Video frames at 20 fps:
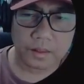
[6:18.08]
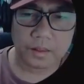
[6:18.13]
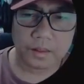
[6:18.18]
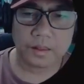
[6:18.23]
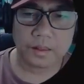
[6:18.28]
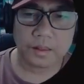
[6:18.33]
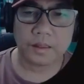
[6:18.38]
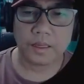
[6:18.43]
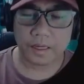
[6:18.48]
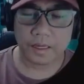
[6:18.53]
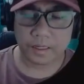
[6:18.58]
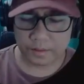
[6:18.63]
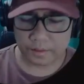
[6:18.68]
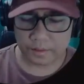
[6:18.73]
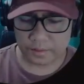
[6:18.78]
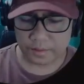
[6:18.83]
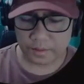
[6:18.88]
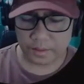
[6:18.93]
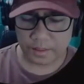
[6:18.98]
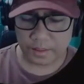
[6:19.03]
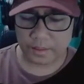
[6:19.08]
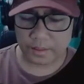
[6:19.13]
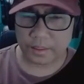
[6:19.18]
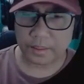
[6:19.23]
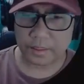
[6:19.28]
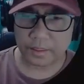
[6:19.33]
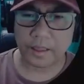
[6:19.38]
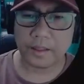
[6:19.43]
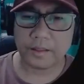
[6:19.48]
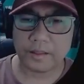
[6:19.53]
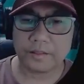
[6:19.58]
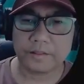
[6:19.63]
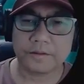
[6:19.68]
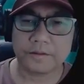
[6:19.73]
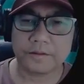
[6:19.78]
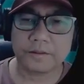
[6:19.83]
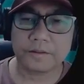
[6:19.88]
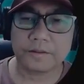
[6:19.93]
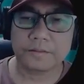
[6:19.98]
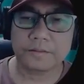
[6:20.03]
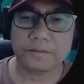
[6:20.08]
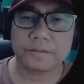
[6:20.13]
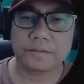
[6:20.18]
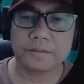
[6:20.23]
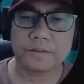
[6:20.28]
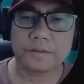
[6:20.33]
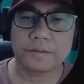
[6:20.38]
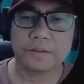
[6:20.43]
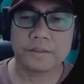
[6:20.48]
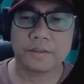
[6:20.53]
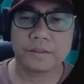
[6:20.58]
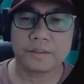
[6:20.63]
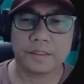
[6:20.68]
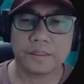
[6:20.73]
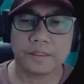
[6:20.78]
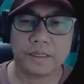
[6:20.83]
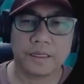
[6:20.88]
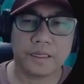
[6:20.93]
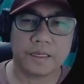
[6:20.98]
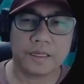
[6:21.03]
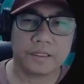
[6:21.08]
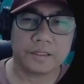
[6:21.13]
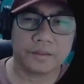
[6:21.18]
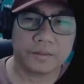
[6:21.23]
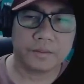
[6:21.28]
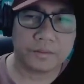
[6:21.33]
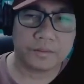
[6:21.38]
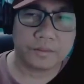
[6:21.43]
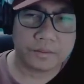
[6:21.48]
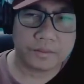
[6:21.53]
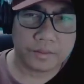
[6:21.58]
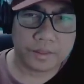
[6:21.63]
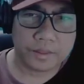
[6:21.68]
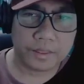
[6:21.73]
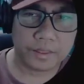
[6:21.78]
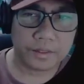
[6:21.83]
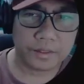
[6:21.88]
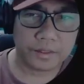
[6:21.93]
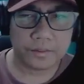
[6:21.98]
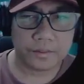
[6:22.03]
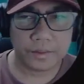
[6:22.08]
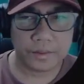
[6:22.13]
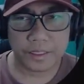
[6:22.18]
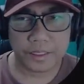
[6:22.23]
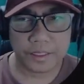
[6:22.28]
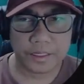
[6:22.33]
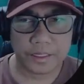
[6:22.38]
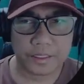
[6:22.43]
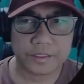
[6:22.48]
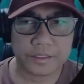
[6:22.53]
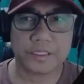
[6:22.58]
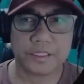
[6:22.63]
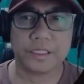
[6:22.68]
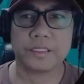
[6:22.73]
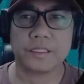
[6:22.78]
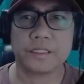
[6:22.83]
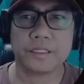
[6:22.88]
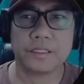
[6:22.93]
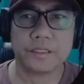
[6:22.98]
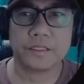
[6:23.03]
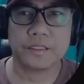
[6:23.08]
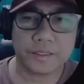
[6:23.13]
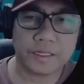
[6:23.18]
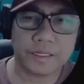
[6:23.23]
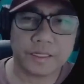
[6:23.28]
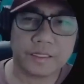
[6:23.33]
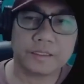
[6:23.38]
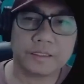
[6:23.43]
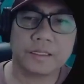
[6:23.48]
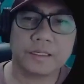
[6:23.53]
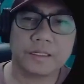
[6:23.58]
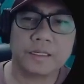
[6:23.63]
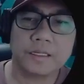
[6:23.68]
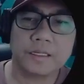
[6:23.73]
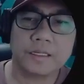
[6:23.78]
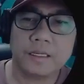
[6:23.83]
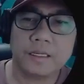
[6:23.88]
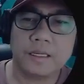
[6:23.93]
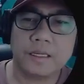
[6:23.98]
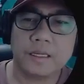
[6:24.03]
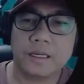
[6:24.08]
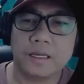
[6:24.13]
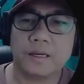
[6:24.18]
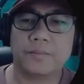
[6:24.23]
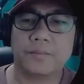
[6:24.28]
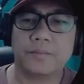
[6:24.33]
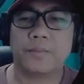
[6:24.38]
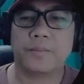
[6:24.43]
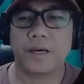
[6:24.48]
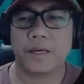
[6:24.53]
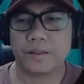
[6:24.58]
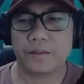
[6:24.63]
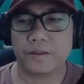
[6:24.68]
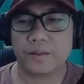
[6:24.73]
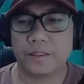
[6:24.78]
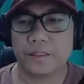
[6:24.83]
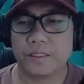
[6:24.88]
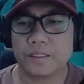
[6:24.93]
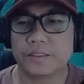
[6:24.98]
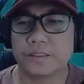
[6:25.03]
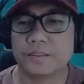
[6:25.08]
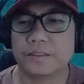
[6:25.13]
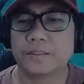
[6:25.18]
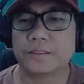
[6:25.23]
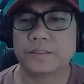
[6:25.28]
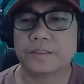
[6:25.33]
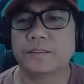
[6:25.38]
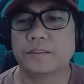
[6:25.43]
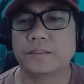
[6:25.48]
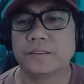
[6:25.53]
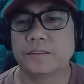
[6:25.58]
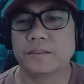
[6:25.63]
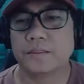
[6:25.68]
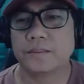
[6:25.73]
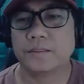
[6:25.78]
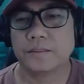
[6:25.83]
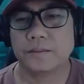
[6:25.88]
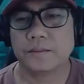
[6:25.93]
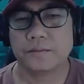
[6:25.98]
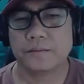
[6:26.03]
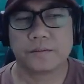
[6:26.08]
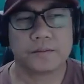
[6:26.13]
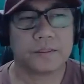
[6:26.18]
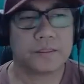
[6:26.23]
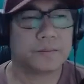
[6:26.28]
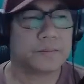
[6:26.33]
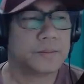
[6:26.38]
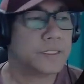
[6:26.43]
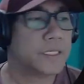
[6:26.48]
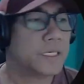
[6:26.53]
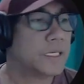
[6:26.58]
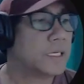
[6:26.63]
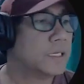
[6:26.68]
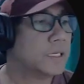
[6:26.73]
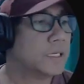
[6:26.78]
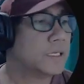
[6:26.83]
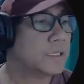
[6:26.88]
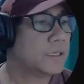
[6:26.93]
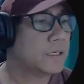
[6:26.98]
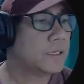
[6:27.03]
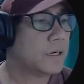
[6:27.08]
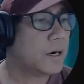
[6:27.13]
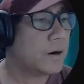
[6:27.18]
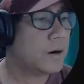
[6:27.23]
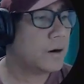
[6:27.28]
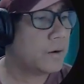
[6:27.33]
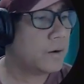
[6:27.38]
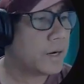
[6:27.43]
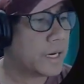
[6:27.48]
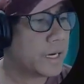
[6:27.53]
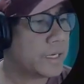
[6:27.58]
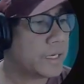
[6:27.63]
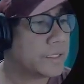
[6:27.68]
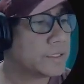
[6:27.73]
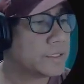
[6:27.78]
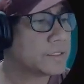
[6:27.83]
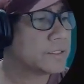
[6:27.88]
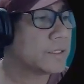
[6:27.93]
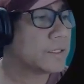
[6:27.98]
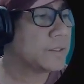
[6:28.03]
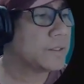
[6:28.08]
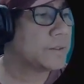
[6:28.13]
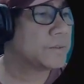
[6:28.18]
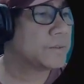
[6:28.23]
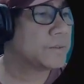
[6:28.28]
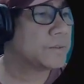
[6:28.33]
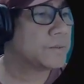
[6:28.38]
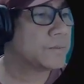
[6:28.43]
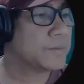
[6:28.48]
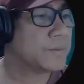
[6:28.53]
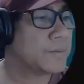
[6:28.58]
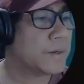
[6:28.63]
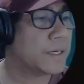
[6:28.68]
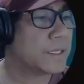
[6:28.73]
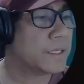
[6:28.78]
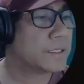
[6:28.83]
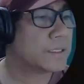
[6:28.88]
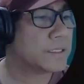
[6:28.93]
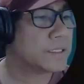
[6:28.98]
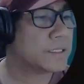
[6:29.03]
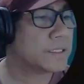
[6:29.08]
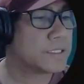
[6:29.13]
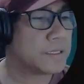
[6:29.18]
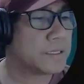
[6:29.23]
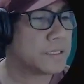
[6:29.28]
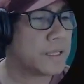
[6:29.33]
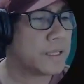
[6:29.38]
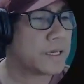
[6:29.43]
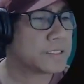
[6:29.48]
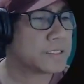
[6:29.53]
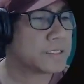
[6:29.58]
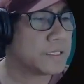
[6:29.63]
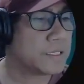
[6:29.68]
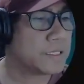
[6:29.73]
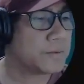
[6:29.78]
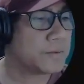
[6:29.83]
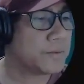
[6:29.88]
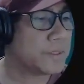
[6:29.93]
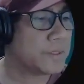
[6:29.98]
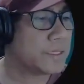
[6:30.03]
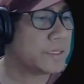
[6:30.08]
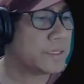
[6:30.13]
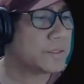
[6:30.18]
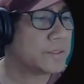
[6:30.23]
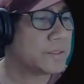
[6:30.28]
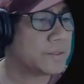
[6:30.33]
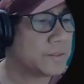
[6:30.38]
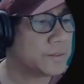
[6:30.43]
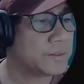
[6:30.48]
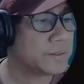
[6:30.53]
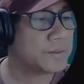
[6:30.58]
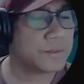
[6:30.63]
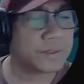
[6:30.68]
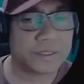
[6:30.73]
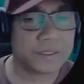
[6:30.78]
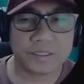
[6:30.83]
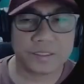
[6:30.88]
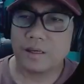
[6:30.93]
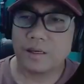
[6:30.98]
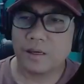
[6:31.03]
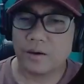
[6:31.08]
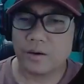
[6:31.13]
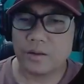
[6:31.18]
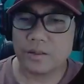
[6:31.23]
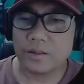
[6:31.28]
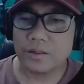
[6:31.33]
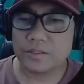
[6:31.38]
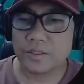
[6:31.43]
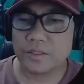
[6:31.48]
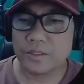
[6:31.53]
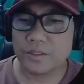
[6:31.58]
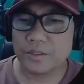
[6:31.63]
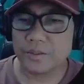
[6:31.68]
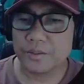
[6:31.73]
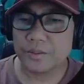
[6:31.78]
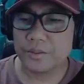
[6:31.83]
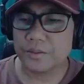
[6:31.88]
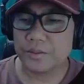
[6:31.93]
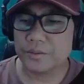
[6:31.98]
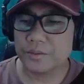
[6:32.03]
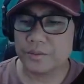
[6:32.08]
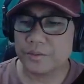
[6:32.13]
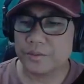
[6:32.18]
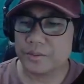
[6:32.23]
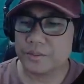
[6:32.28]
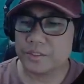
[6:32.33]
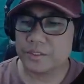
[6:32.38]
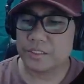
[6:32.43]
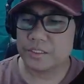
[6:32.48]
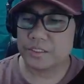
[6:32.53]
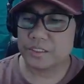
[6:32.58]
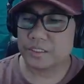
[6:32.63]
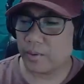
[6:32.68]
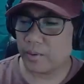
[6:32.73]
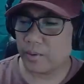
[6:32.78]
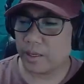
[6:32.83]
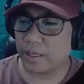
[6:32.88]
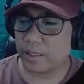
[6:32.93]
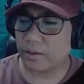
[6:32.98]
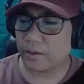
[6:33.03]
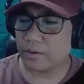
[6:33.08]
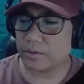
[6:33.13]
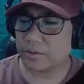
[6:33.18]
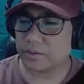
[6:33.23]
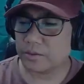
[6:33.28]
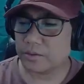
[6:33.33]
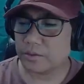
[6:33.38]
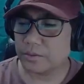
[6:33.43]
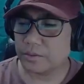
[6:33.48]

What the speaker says: yeah, and then enter, and we already exit to the Python terminal. Alright, so what is the next thing that we need to do is can also